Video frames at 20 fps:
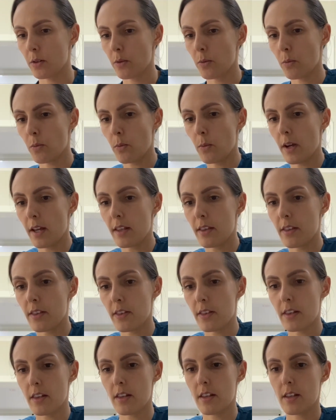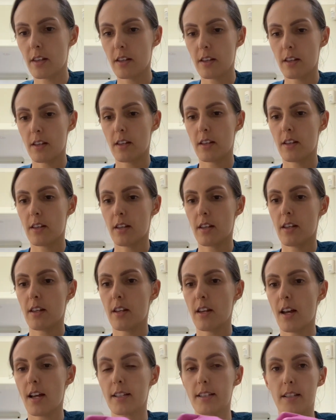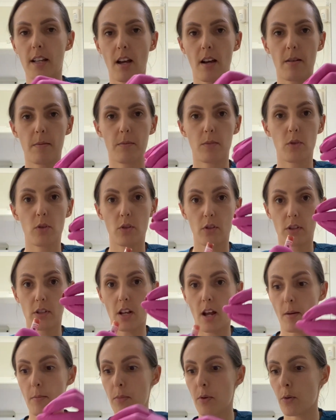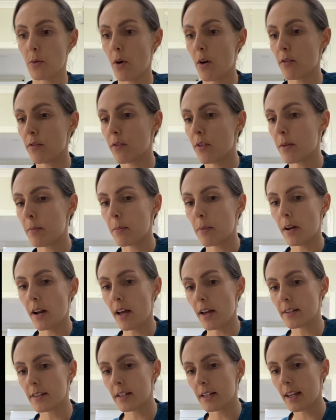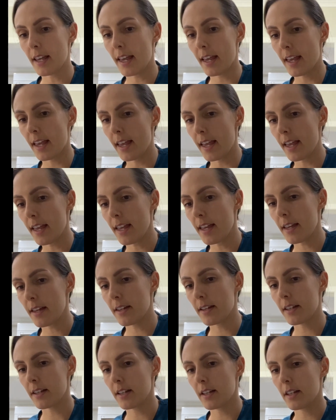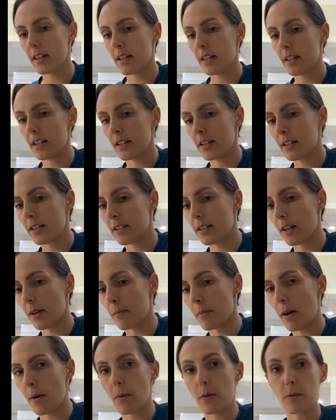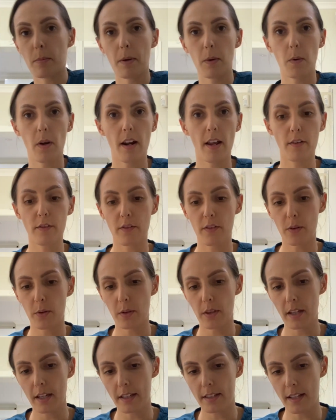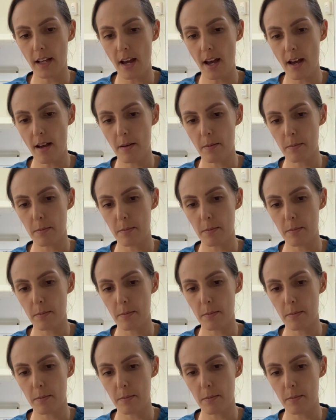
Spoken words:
with a sample of the blood here. So bear with me while I fill these up.